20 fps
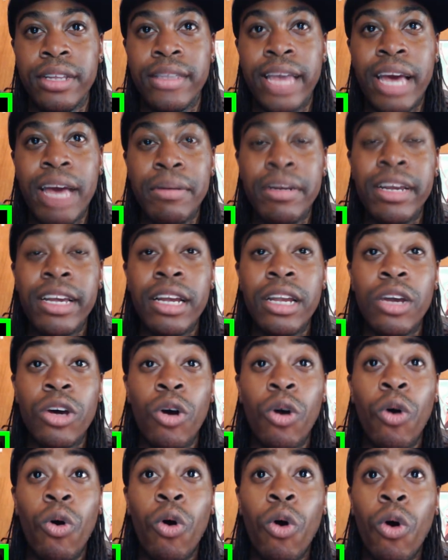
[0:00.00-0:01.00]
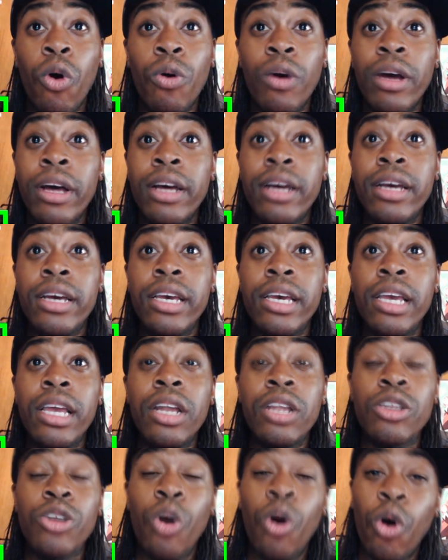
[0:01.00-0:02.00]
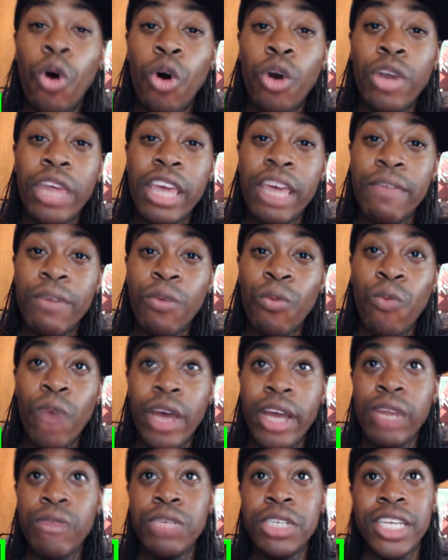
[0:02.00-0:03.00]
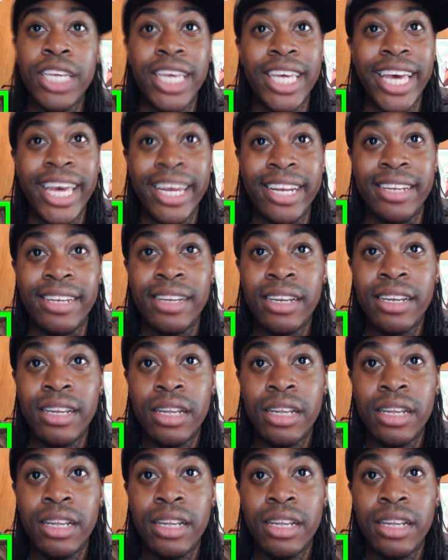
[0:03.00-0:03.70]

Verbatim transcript: Damn, that nigga looked old. He looked old even when he was a kid.